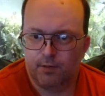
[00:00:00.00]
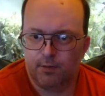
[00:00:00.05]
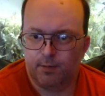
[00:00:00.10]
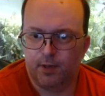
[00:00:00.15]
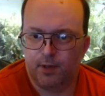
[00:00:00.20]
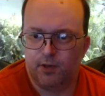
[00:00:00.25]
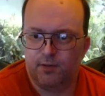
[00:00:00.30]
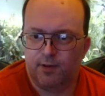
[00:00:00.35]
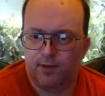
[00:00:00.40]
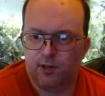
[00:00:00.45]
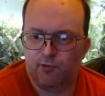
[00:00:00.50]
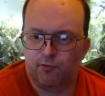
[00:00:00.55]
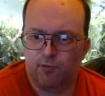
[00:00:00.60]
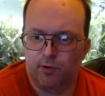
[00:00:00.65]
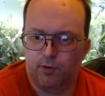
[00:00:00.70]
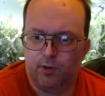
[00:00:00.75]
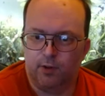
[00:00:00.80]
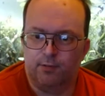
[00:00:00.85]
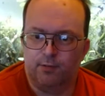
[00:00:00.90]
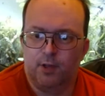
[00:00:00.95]
Piece of
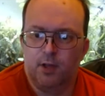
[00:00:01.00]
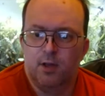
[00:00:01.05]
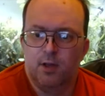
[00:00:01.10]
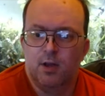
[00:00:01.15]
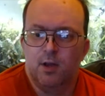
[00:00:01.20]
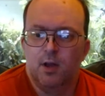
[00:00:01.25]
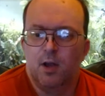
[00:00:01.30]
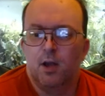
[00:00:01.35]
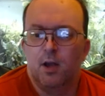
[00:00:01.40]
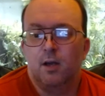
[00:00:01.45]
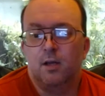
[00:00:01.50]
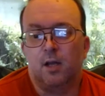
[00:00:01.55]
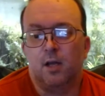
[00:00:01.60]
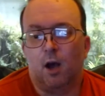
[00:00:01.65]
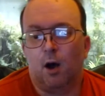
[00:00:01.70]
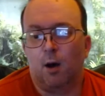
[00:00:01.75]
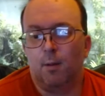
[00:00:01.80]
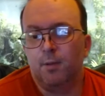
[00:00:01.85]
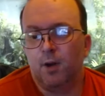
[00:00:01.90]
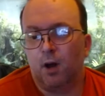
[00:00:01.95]
asteroid stuff. Yeah,
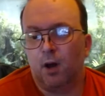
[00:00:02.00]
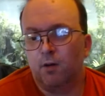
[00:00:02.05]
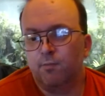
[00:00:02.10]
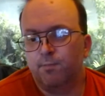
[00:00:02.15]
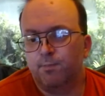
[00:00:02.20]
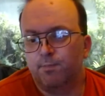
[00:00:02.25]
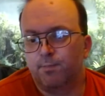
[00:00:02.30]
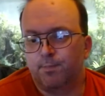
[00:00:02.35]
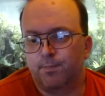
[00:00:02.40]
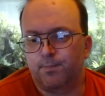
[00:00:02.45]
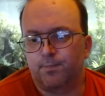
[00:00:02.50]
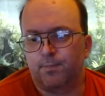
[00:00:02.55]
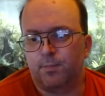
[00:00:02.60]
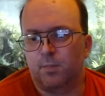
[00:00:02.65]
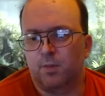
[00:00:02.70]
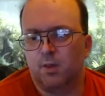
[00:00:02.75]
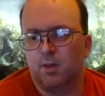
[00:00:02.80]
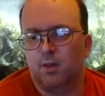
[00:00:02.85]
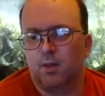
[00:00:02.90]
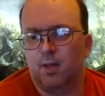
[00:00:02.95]
I mean,
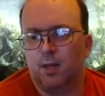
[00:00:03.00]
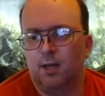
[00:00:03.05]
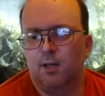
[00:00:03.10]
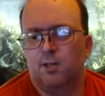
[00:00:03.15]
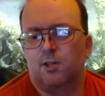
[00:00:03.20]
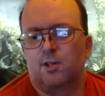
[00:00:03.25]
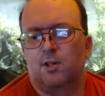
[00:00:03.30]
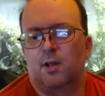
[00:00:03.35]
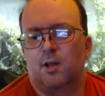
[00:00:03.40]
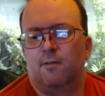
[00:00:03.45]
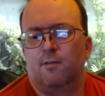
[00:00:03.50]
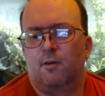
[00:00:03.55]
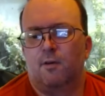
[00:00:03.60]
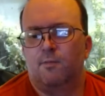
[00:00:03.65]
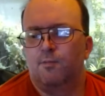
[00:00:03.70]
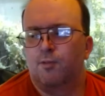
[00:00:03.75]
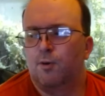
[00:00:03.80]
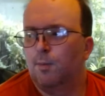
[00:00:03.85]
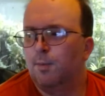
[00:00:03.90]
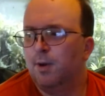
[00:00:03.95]
the thing is, Steve, I've
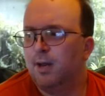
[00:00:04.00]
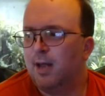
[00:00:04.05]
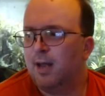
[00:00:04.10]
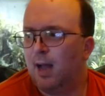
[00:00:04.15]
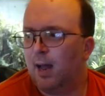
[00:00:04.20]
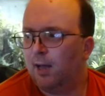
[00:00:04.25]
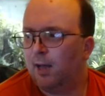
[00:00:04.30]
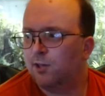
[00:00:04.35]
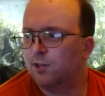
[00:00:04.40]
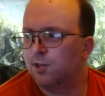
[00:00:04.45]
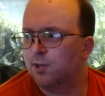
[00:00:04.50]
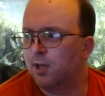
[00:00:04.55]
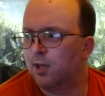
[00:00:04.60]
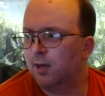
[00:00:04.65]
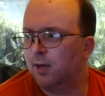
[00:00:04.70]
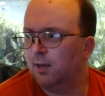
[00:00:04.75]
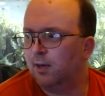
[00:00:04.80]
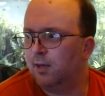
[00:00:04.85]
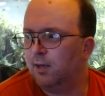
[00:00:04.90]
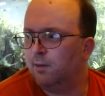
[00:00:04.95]
probably
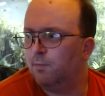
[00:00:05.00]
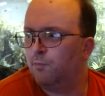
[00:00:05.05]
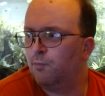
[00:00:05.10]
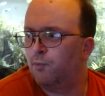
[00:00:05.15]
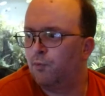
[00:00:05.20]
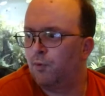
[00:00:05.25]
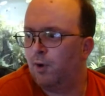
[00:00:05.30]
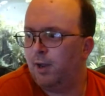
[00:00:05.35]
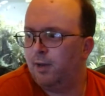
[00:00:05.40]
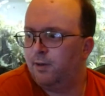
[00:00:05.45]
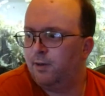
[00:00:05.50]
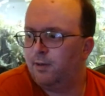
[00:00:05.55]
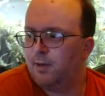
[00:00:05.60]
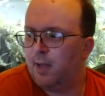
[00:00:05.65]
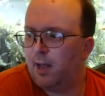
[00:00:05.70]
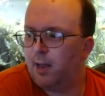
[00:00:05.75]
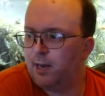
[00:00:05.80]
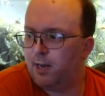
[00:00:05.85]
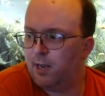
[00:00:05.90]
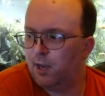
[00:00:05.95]
accidentally bred
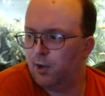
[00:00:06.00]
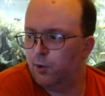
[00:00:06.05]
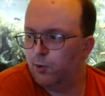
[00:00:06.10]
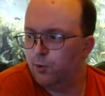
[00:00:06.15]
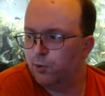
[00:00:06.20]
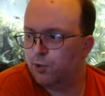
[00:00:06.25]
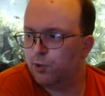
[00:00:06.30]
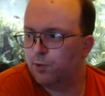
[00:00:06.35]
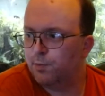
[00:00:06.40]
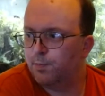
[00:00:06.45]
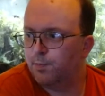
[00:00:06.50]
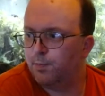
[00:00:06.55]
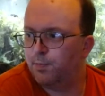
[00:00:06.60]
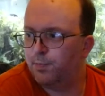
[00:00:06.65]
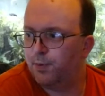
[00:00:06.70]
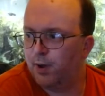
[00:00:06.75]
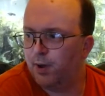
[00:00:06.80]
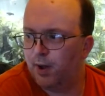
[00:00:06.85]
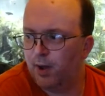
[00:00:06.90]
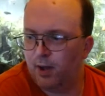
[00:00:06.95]
Danios,
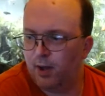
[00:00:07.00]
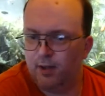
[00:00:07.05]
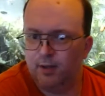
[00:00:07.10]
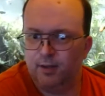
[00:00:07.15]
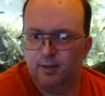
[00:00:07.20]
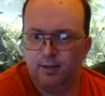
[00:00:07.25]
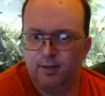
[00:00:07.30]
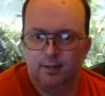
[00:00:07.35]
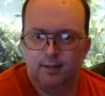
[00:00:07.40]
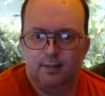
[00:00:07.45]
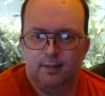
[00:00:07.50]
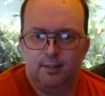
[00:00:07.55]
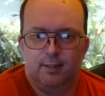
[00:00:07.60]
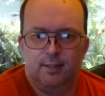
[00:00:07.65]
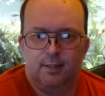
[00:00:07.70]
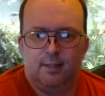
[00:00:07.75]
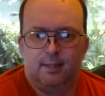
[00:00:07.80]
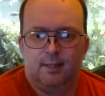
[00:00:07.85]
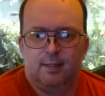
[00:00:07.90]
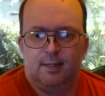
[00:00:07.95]
but
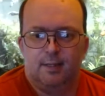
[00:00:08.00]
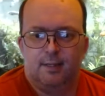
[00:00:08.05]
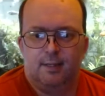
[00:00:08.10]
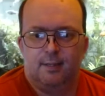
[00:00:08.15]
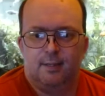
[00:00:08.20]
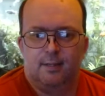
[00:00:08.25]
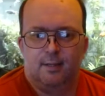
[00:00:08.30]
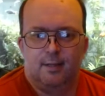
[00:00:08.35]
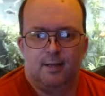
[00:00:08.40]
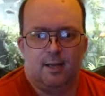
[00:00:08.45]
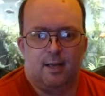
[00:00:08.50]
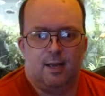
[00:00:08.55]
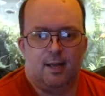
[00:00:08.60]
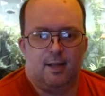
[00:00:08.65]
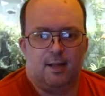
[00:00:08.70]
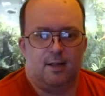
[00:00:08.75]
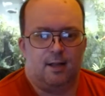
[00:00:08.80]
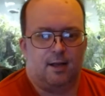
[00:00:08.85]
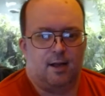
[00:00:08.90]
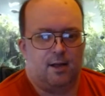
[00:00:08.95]

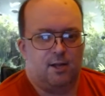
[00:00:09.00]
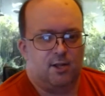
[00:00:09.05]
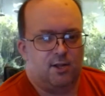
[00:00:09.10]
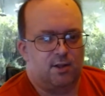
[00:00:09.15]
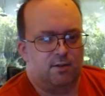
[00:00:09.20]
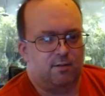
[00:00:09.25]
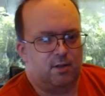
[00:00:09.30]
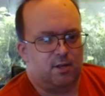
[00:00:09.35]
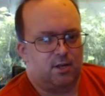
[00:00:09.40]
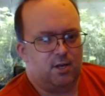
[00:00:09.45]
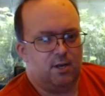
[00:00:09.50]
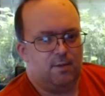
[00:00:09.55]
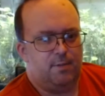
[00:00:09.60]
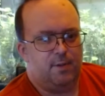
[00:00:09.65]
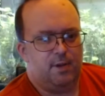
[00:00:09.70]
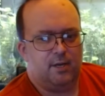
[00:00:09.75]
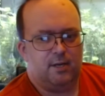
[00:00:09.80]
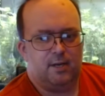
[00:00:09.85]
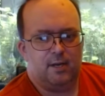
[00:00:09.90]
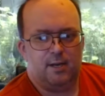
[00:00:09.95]
in the case of the
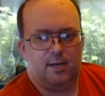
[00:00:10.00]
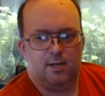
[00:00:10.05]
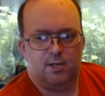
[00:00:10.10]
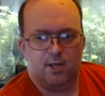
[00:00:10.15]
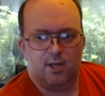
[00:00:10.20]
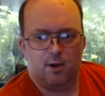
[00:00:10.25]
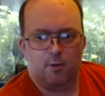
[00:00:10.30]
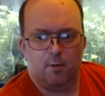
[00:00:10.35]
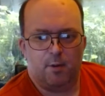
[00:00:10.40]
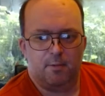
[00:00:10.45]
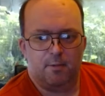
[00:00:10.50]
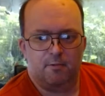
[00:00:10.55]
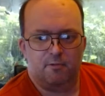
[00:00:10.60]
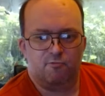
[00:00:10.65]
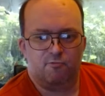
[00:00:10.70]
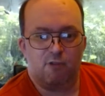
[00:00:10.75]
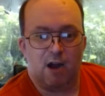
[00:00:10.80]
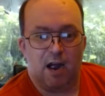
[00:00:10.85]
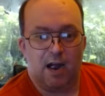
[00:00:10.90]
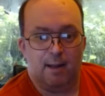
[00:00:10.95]
CPDs, they're in with
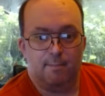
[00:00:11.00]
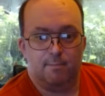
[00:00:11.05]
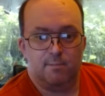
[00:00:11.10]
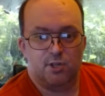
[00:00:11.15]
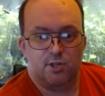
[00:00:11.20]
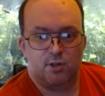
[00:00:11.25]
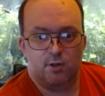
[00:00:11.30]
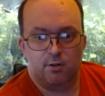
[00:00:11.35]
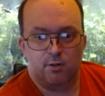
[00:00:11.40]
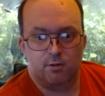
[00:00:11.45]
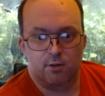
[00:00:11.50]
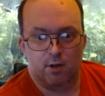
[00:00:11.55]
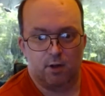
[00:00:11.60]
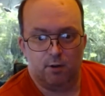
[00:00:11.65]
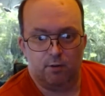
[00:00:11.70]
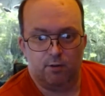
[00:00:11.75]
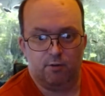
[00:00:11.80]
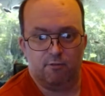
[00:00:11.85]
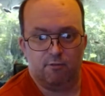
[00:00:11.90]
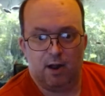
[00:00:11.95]
rams,
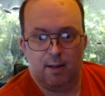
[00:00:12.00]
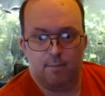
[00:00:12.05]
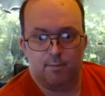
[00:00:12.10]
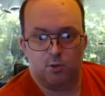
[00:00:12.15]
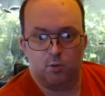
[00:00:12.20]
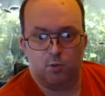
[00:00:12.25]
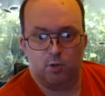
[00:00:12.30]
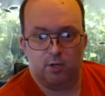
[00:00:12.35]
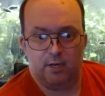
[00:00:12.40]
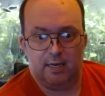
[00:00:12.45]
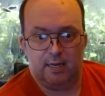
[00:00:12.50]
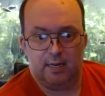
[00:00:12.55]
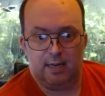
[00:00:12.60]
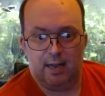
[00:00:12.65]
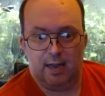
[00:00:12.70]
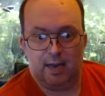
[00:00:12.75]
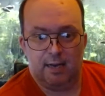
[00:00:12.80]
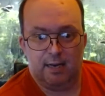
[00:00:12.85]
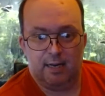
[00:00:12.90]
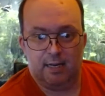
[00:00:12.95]
so the rams will eat
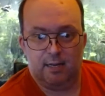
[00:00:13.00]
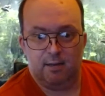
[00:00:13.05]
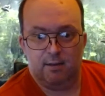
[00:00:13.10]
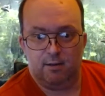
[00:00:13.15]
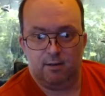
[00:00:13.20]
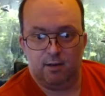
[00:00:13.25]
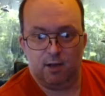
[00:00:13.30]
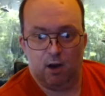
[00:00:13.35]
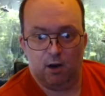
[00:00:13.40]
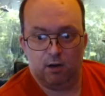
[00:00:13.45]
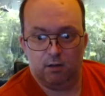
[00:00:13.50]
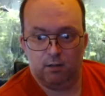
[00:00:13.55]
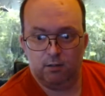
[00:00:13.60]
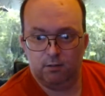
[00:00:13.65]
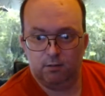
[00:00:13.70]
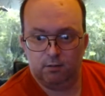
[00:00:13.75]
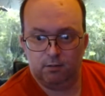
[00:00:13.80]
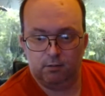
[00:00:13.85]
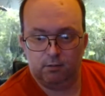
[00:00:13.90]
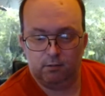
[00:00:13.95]
any young
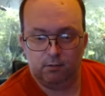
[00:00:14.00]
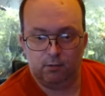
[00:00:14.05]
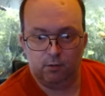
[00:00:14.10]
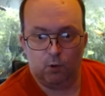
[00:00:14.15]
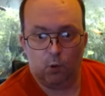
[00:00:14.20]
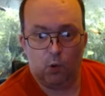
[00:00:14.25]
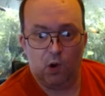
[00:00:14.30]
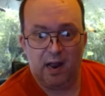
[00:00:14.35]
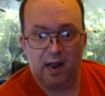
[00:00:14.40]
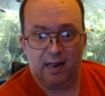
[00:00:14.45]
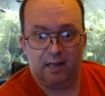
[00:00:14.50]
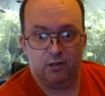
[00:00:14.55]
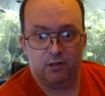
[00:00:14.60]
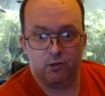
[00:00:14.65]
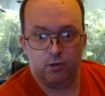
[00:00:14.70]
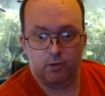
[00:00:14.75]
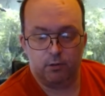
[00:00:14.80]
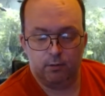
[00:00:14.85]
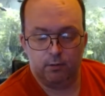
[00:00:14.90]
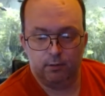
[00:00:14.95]
or eggs.